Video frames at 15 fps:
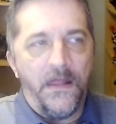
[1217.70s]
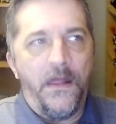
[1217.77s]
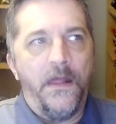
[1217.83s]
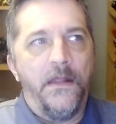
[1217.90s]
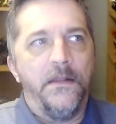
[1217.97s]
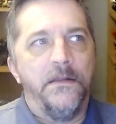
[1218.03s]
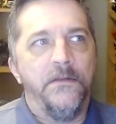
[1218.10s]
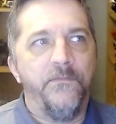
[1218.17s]

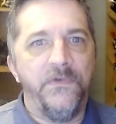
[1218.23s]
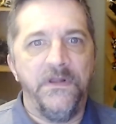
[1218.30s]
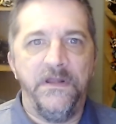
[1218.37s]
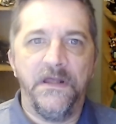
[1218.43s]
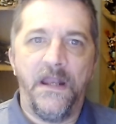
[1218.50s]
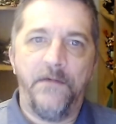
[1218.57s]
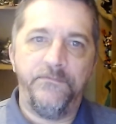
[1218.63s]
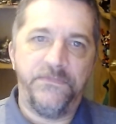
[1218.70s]
when you get
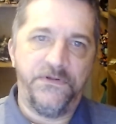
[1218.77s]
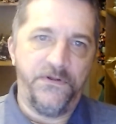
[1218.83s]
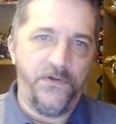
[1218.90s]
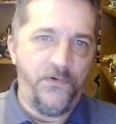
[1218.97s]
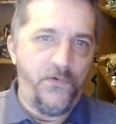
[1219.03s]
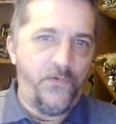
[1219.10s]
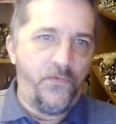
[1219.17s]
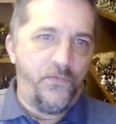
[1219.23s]
up
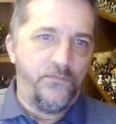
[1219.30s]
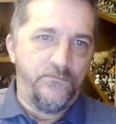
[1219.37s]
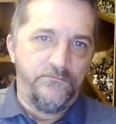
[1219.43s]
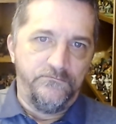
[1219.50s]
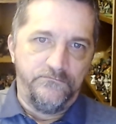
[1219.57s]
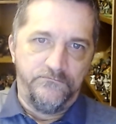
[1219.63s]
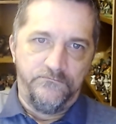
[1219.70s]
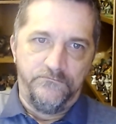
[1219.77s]
to
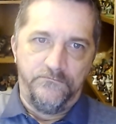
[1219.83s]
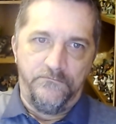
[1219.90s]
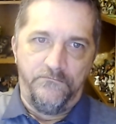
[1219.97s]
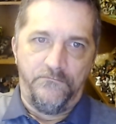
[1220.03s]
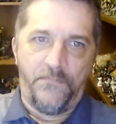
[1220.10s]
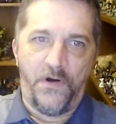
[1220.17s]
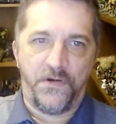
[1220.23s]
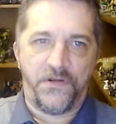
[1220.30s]

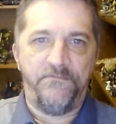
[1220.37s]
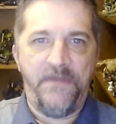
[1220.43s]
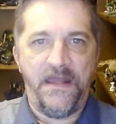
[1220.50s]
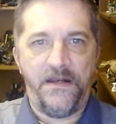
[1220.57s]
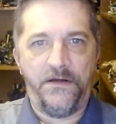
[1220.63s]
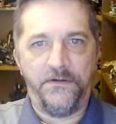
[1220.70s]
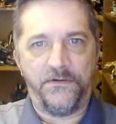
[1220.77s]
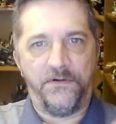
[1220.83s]
Martian
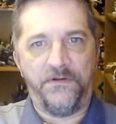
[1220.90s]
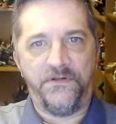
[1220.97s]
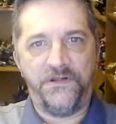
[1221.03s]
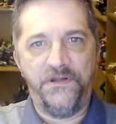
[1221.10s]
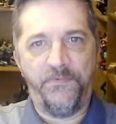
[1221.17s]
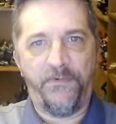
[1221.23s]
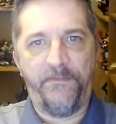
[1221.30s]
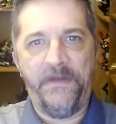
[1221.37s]
Manhunter and
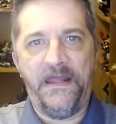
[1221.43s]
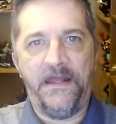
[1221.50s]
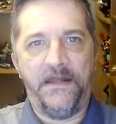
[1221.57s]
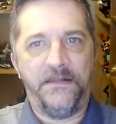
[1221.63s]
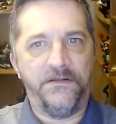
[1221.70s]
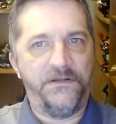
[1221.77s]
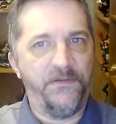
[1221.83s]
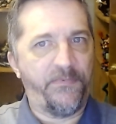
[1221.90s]
Superman,
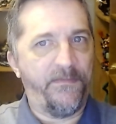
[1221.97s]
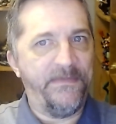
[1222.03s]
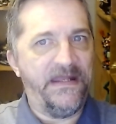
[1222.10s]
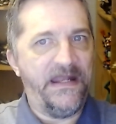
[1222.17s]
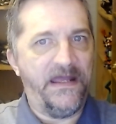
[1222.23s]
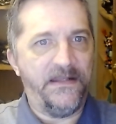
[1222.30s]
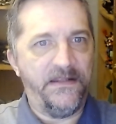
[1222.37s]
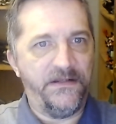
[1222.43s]
Superman
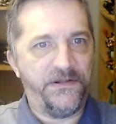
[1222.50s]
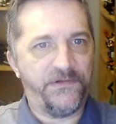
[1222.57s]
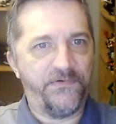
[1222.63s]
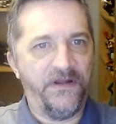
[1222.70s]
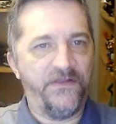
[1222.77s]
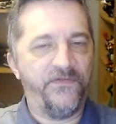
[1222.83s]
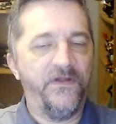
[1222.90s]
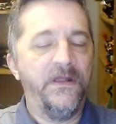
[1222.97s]
had a
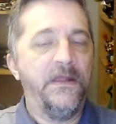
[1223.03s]
strength,